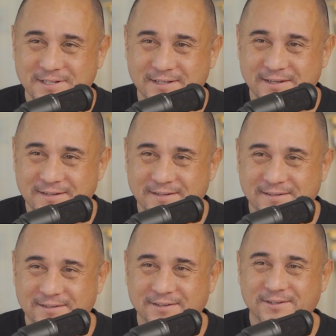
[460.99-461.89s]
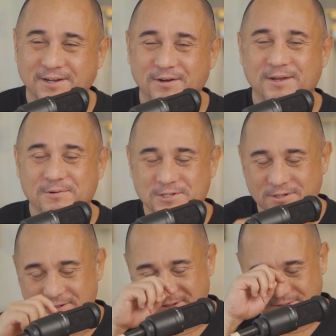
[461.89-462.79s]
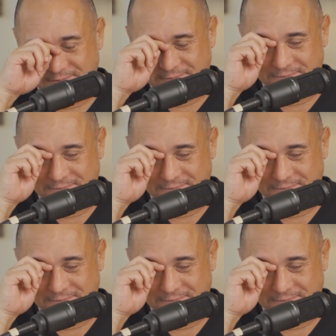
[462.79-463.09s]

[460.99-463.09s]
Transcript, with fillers: say that? Somebody really said Oh, they were joking. Somebody, they